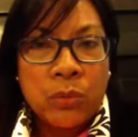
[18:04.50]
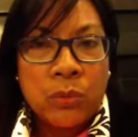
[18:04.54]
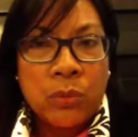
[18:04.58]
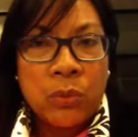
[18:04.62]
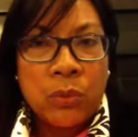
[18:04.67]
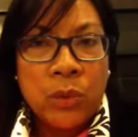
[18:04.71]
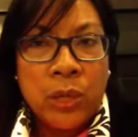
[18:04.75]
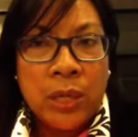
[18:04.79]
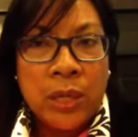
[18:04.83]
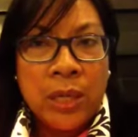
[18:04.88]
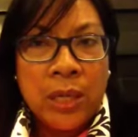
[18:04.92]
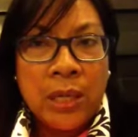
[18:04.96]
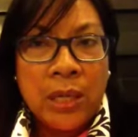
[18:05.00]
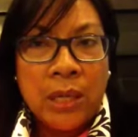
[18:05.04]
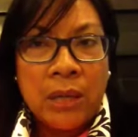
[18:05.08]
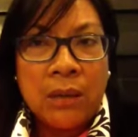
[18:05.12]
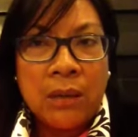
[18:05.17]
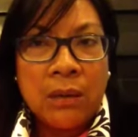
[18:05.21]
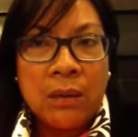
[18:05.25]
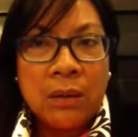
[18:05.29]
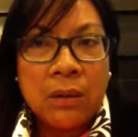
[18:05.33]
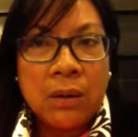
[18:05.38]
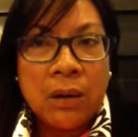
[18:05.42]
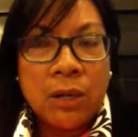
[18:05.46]
we
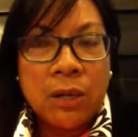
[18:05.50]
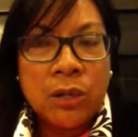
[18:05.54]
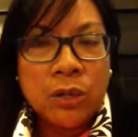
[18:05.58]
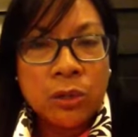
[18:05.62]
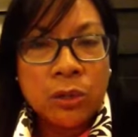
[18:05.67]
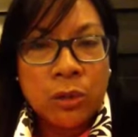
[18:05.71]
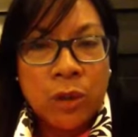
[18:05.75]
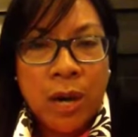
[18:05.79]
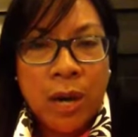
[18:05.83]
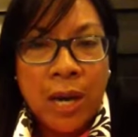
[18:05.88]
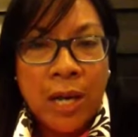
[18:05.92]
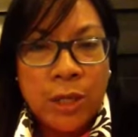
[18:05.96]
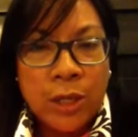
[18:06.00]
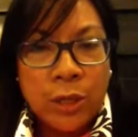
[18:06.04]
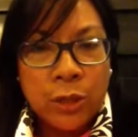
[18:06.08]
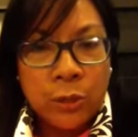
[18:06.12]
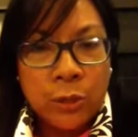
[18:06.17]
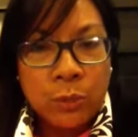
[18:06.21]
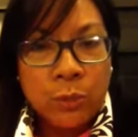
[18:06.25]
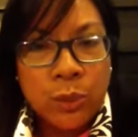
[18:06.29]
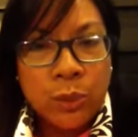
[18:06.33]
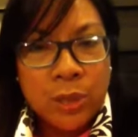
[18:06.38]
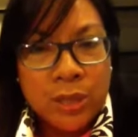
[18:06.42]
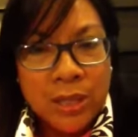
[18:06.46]
are trying to
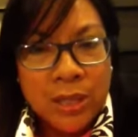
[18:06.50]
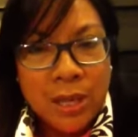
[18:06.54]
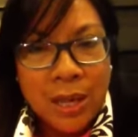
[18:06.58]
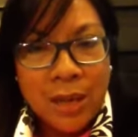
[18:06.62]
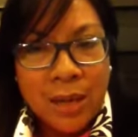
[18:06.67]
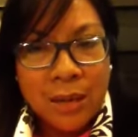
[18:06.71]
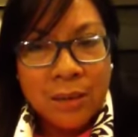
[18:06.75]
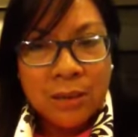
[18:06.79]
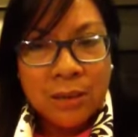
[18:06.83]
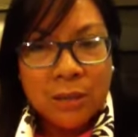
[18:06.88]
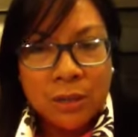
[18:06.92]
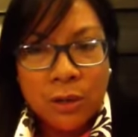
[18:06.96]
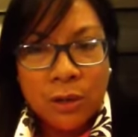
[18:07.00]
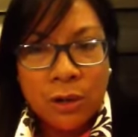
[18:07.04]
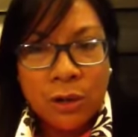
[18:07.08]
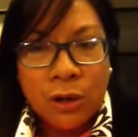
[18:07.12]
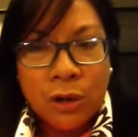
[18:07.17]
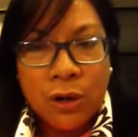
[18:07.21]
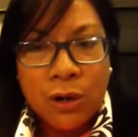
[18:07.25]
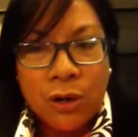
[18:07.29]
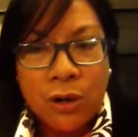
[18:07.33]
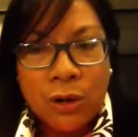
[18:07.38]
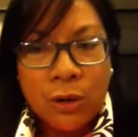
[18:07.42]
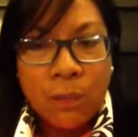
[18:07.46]
protect
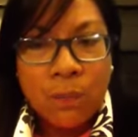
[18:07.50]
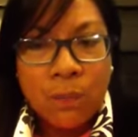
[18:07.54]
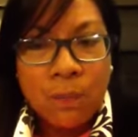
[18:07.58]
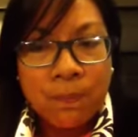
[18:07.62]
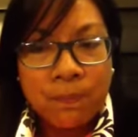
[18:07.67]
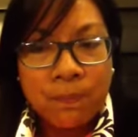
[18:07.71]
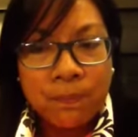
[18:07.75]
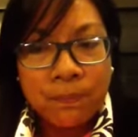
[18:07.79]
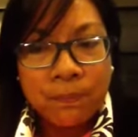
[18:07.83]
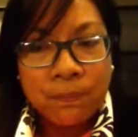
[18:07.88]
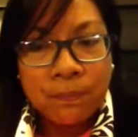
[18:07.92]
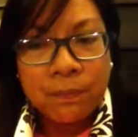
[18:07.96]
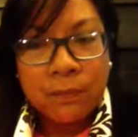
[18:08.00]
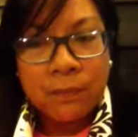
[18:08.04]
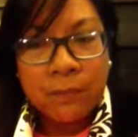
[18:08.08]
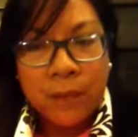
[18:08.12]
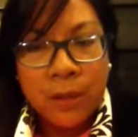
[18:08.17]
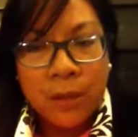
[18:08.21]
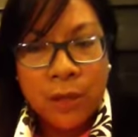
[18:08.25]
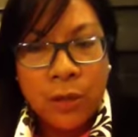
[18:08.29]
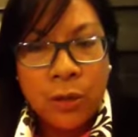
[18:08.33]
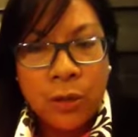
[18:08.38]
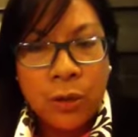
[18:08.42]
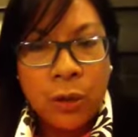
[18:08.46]
her,
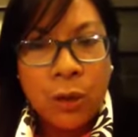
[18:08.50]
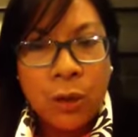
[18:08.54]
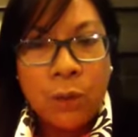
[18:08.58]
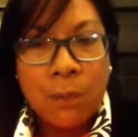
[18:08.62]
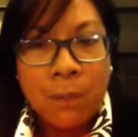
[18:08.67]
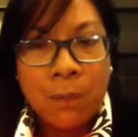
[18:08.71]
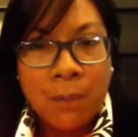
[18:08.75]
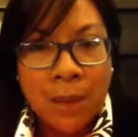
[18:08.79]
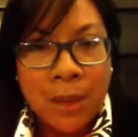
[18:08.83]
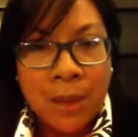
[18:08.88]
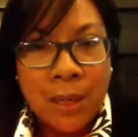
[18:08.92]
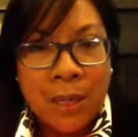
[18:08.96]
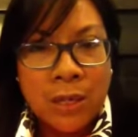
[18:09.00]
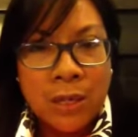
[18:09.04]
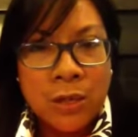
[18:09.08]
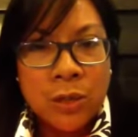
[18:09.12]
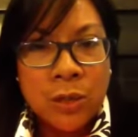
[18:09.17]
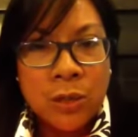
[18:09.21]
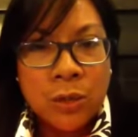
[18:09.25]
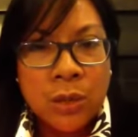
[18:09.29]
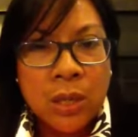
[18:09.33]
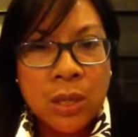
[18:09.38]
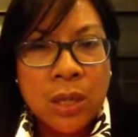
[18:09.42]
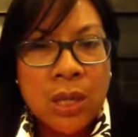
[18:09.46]
her money,
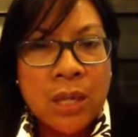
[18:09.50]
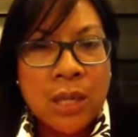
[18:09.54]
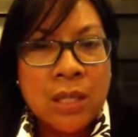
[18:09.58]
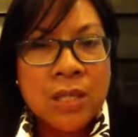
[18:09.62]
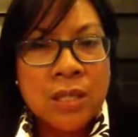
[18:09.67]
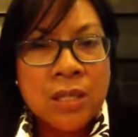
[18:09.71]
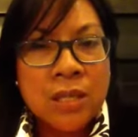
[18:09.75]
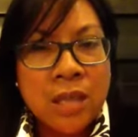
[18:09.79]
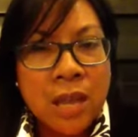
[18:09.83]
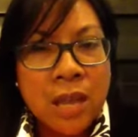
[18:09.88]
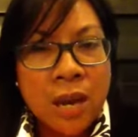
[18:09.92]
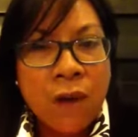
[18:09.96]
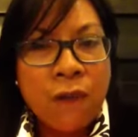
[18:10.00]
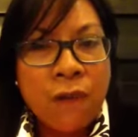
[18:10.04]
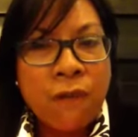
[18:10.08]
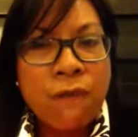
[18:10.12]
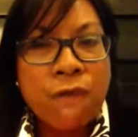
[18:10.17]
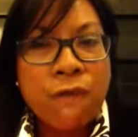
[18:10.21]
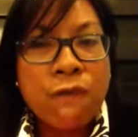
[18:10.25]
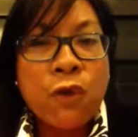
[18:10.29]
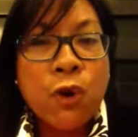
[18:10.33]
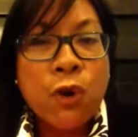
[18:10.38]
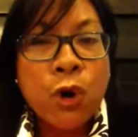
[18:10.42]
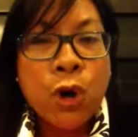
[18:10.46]
so that it's there
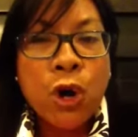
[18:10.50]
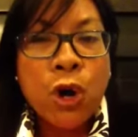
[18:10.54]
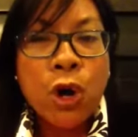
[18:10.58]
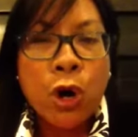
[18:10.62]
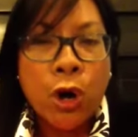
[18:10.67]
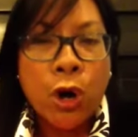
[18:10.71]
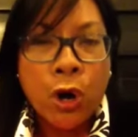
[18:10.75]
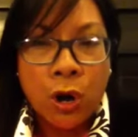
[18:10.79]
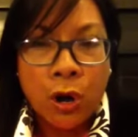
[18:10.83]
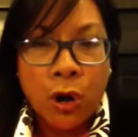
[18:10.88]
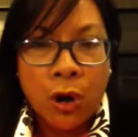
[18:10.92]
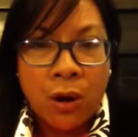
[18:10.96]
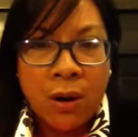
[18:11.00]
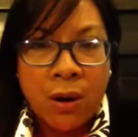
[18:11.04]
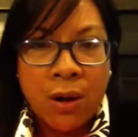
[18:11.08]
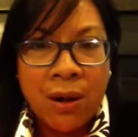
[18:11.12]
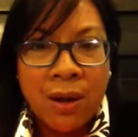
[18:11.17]
for her,